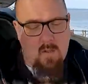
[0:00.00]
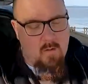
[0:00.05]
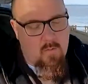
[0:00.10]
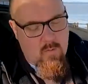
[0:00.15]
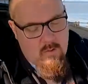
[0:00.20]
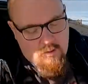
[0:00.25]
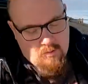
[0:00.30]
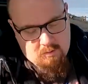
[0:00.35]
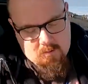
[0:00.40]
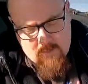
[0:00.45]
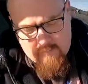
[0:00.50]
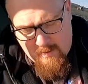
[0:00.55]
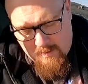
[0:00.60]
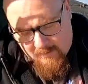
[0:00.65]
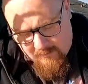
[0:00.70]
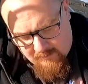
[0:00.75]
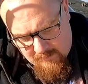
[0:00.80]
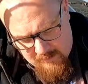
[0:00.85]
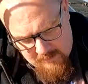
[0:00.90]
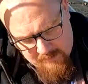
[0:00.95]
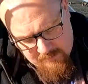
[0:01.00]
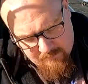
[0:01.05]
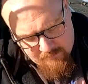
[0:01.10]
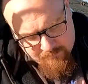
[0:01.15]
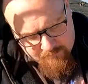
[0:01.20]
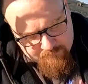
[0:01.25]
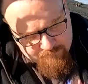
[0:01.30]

Quick look at the magazine.